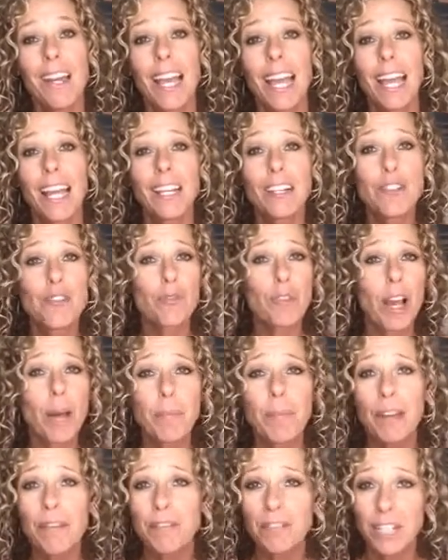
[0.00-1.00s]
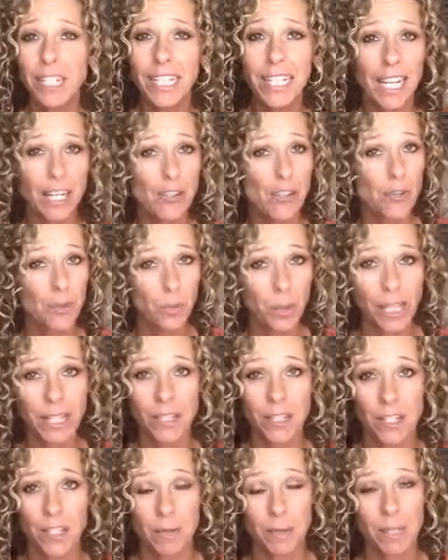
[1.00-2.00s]
and drop that freaking extra weight
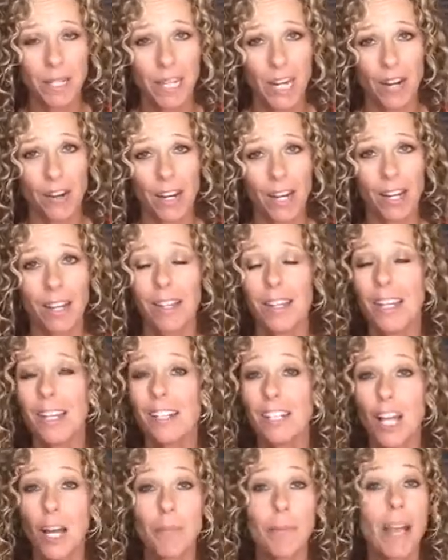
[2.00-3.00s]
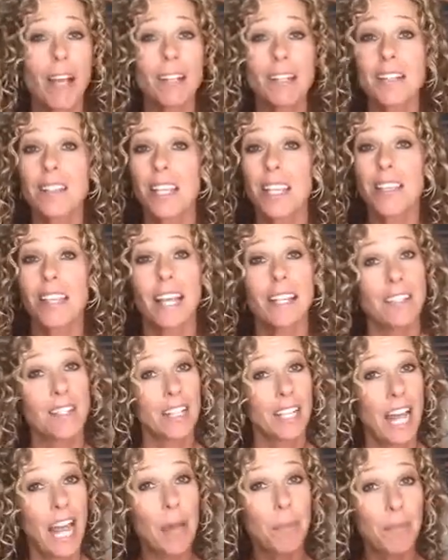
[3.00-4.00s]
that you've been carrying. Now, I'm not going to say that's going
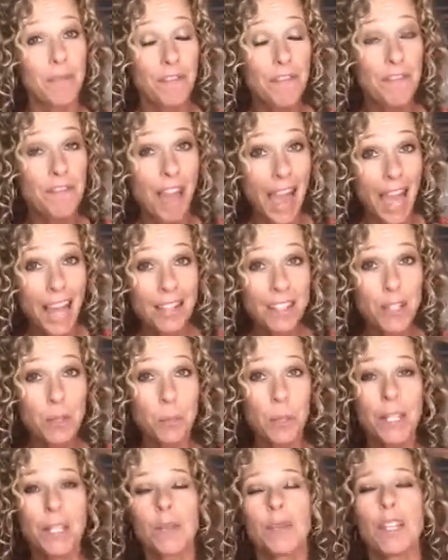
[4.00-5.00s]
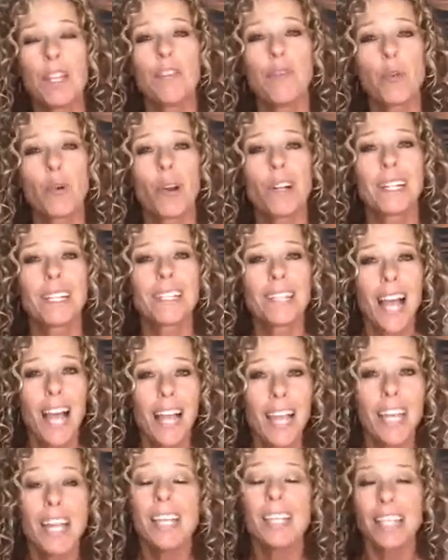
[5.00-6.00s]
to happen fast, because if we're on a
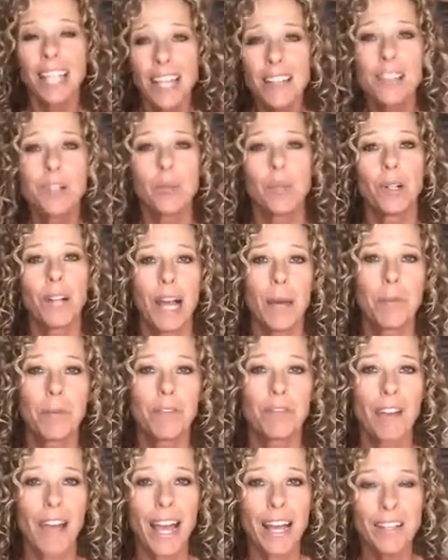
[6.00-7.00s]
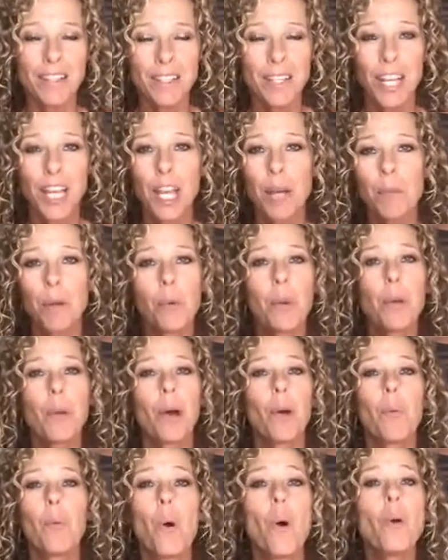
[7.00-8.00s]
diet, yes, it will happen fast, but we
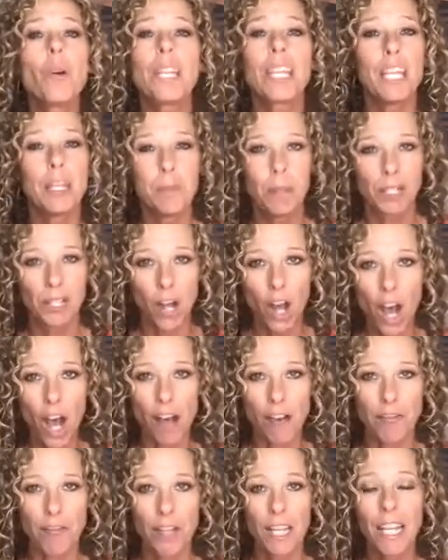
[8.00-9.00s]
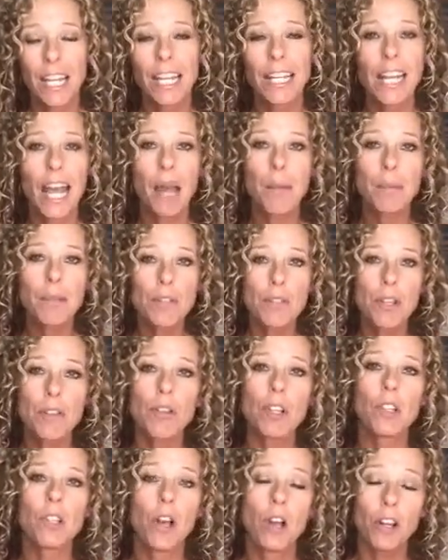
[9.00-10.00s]
won't keep it off. It happens over
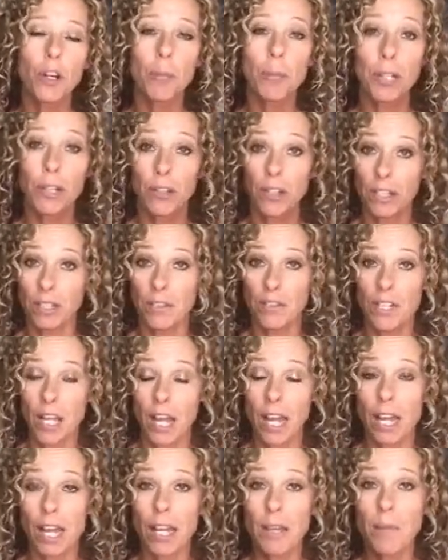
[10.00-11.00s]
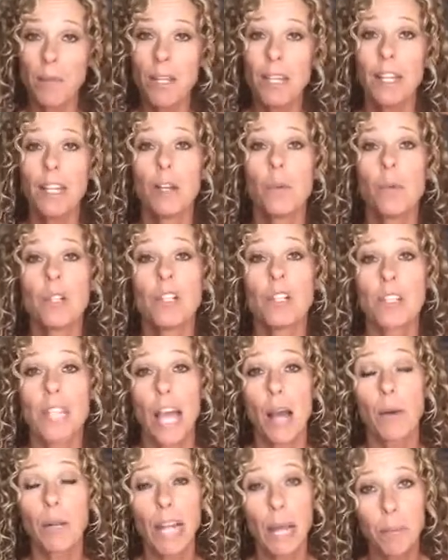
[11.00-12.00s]
a longer period of time, which is
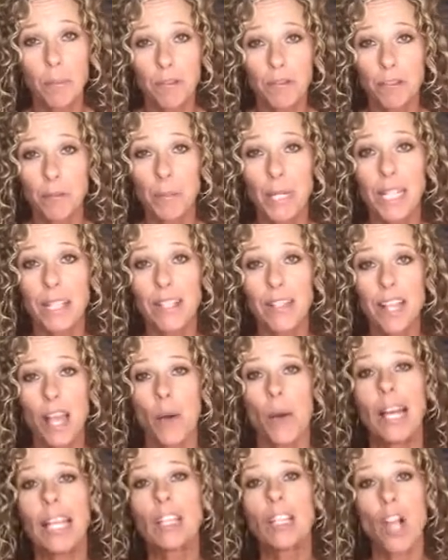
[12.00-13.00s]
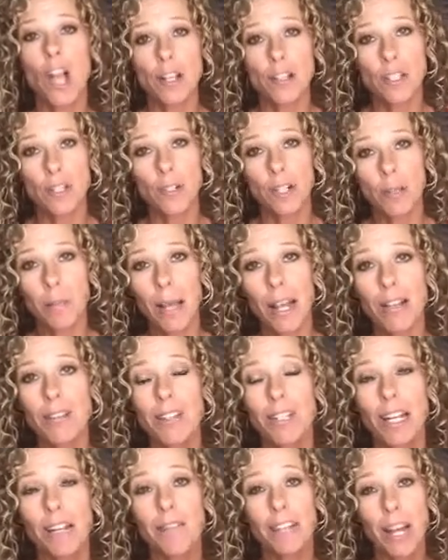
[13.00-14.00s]
how it happened for me. That's how I lost 30 pounds and
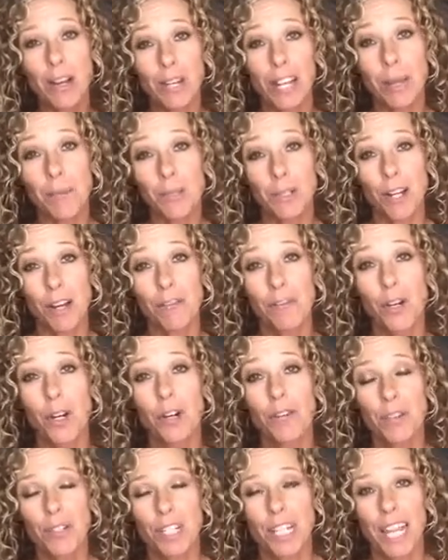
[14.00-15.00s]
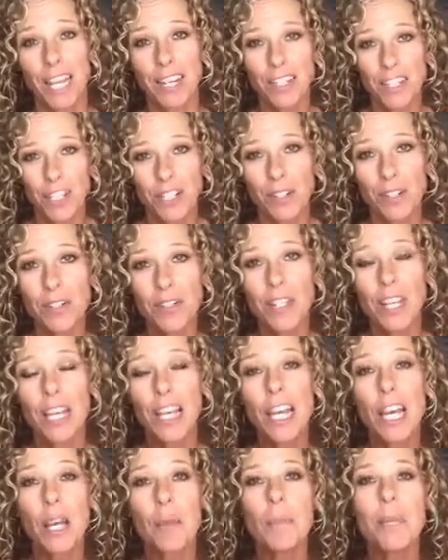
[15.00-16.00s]
I've now kept it off for over 10 years.
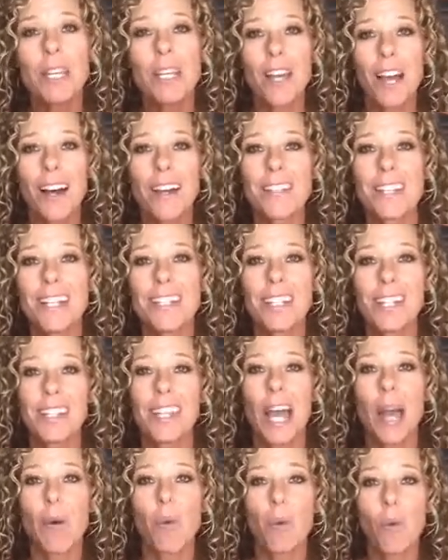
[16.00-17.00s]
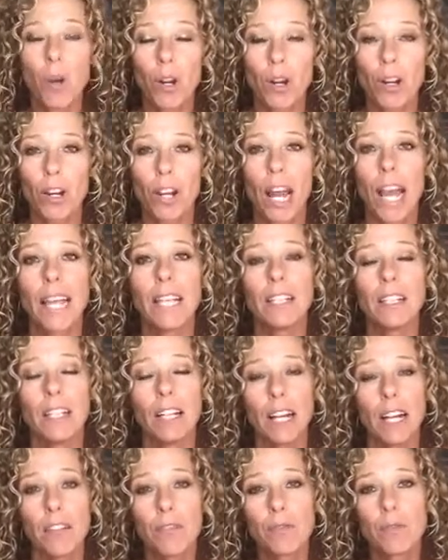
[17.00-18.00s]
Because I did that work, I
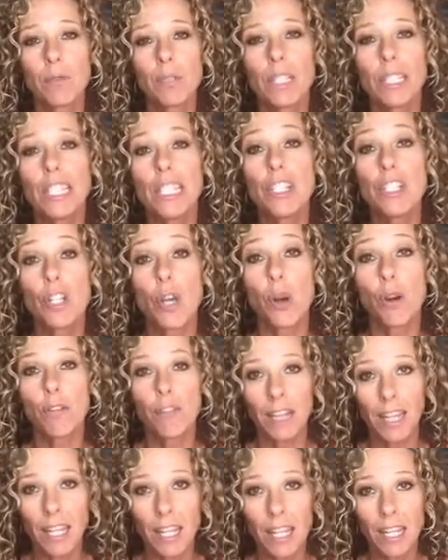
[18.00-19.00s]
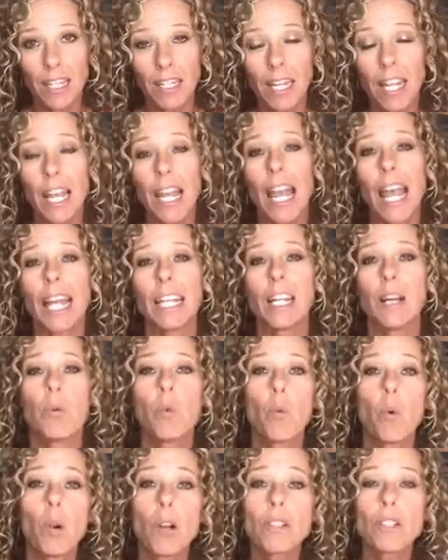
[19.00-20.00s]
really dove in and I
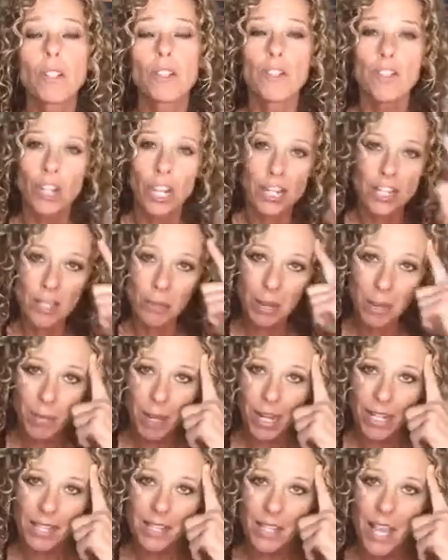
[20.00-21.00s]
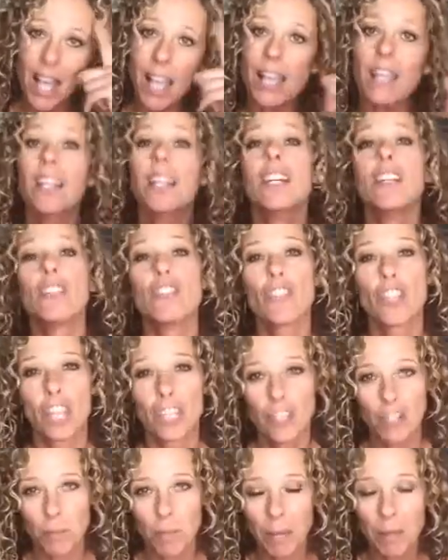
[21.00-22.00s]
worked on changing my mindset,
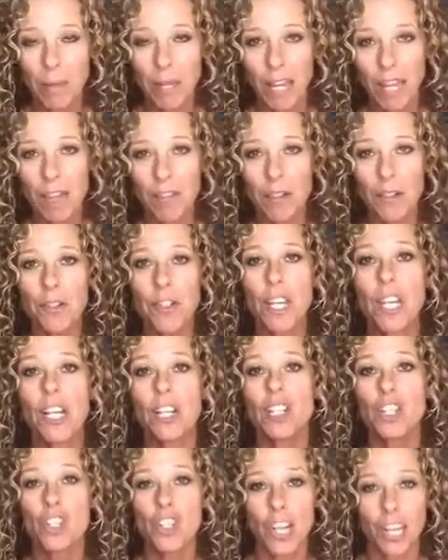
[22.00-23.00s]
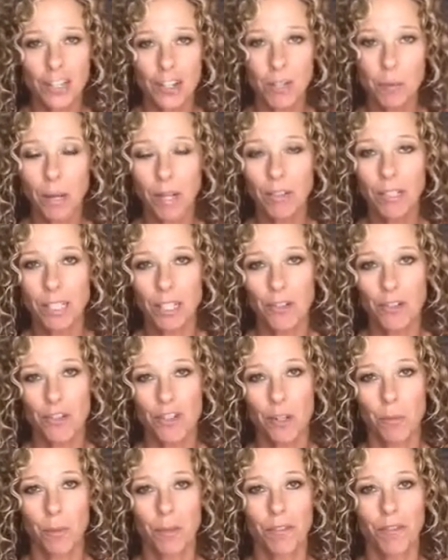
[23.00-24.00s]
changing my behaviors, changing my
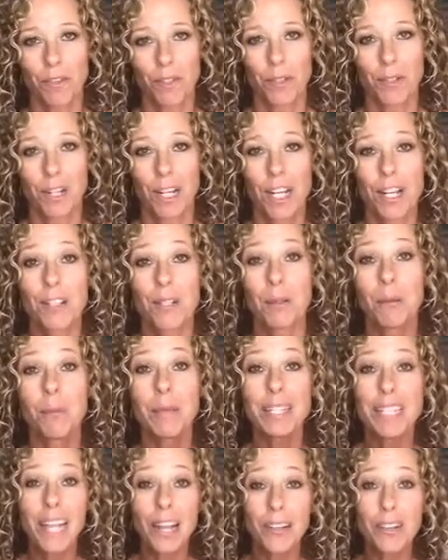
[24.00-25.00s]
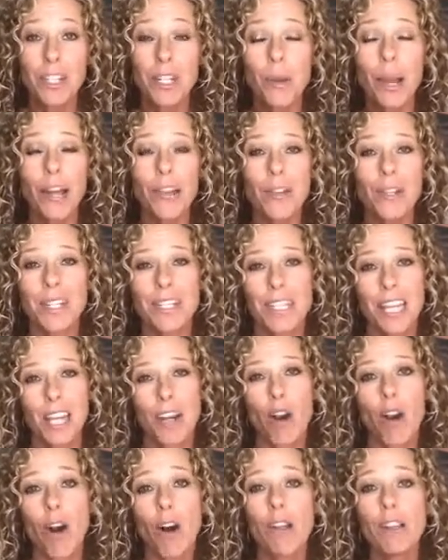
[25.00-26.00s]
relationship with food. So I'm gonna be telling you how you can take
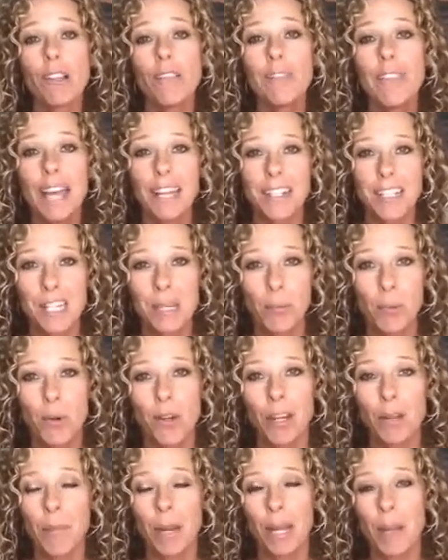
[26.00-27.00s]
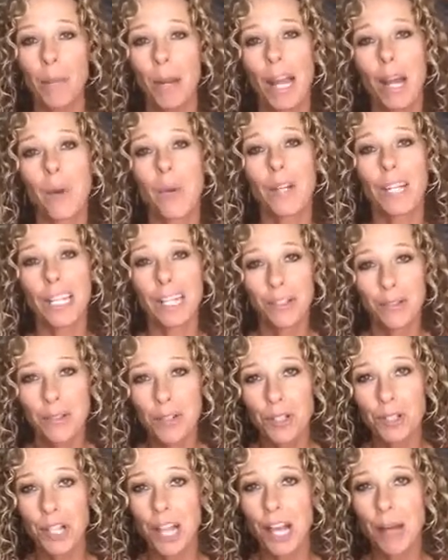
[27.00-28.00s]
all of that deeper in my Empowered Eaters
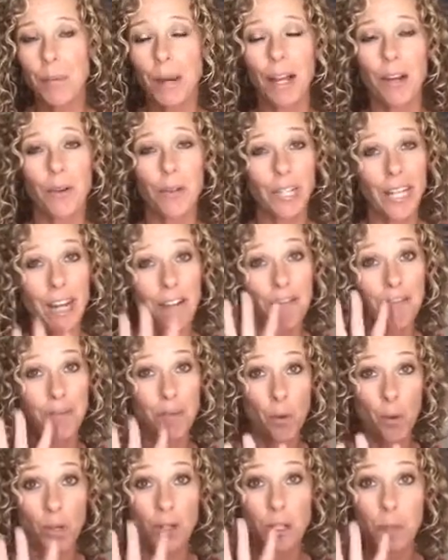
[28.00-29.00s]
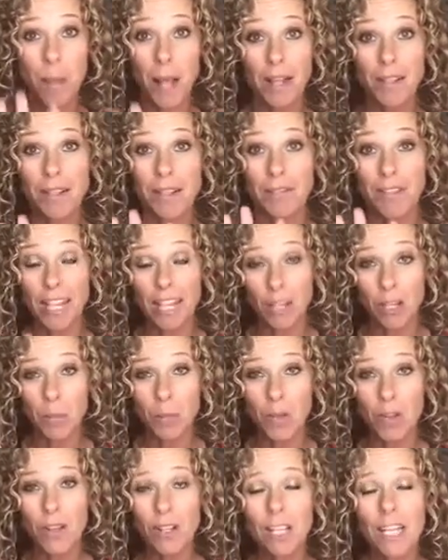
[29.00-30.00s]
Club. I only have 4 spots
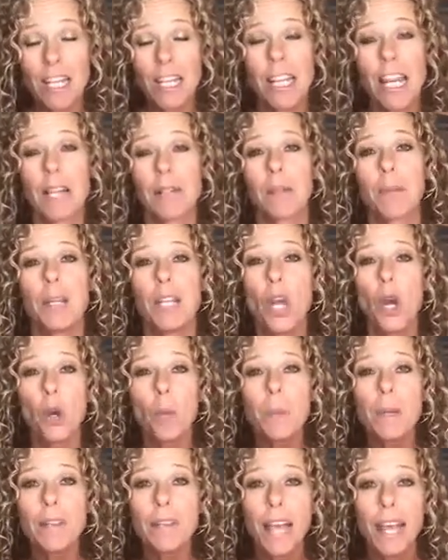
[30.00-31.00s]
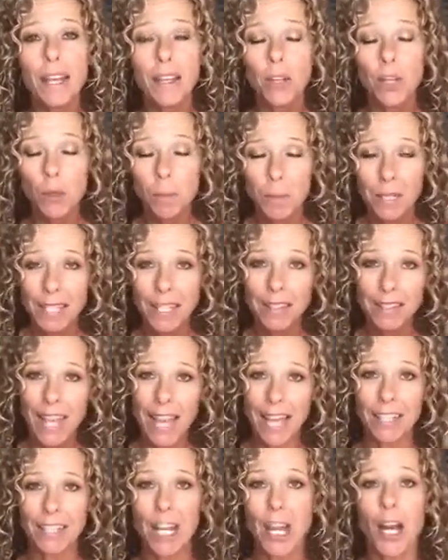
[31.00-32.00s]
available. I'm gonna be opening
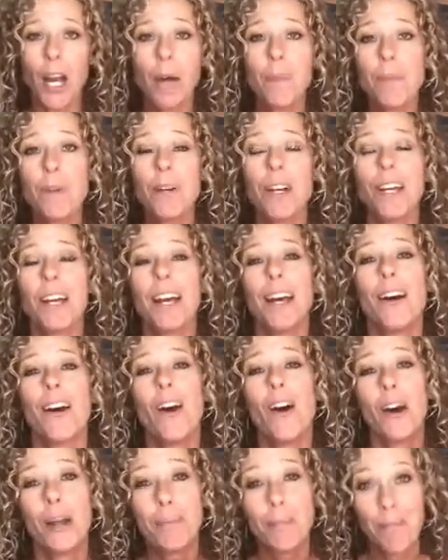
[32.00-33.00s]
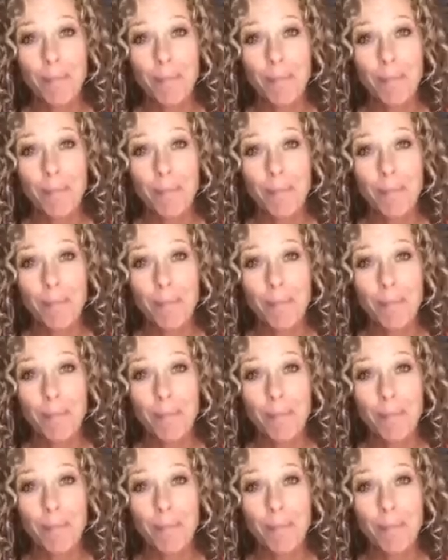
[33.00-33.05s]
that up on